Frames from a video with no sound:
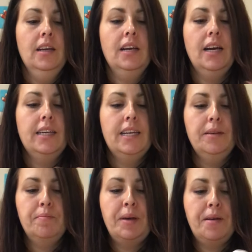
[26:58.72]
cutting
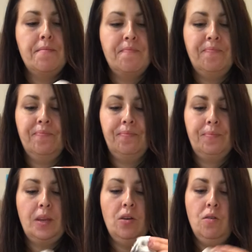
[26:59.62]
it, but
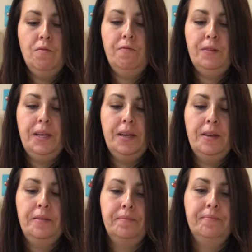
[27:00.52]
hopefully
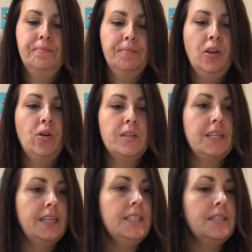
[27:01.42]
yours
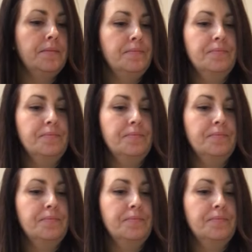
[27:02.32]
is,